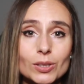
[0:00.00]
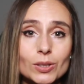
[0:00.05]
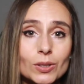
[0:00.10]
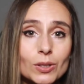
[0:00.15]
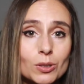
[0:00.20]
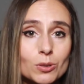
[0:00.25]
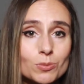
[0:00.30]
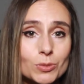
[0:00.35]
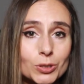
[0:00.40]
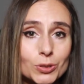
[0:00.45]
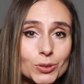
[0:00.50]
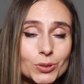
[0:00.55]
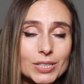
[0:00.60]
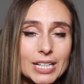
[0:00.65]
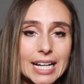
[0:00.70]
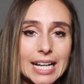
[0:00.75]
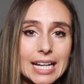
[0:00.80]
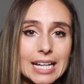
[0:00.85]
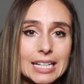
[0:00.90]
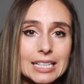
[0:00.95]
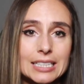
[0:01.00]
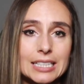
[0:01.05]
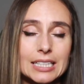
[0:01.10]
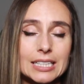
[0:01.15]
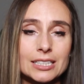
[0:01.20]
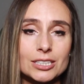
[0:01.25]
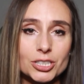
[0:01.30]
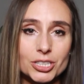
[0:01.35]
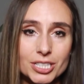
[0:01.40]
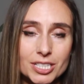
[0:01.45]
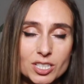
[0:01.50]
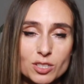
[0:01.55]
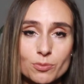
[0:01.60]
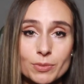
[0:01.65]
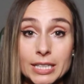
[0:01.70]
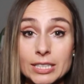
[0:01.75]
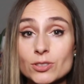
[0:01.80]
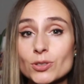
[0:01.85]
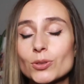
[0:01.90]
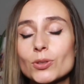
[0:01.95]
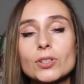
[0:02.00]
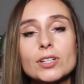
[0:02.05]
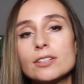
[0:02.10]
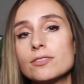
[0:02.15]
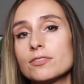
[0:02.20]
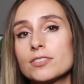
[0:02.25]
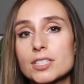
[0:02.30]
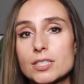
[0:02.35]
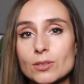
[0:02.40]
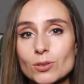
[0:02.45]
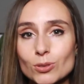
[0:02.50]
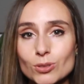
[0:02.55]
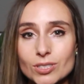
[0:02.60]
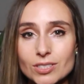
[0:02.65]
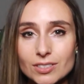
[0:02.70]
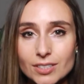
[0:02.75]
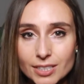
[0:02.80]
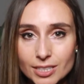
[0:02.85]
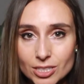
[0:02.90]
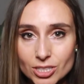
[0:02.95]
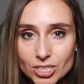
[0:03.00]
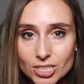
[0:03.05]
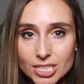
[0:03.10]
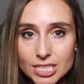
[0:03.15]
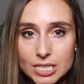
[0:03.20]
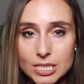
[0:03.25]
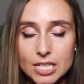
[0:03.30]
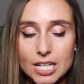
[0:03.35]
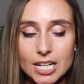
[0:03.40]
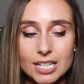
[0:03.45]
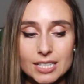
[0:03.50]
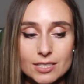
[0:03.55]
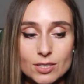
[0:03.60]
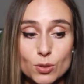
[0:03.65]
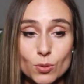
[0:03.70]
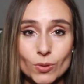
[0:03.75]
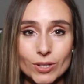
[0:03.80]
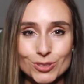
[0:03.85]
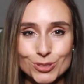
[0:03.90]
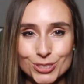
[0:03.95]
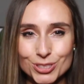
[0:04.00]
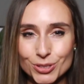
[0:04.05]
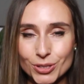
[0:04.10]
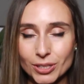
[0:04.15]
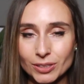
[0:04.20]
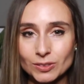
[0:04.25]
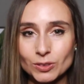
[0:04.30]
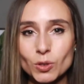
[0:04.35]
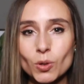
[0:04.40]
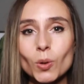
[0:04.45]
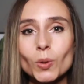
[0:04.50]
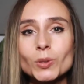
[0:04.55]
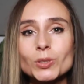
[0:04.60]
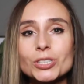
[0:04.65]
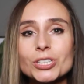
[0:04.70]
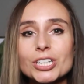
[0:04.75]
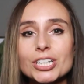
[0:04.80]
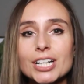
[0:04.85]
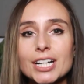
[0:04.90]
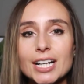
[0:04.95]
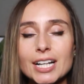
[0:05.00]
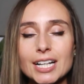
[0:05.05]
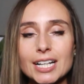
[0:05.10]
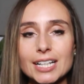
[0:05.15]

low mood and increased mental and physical sluggishness as the weather has gotten colder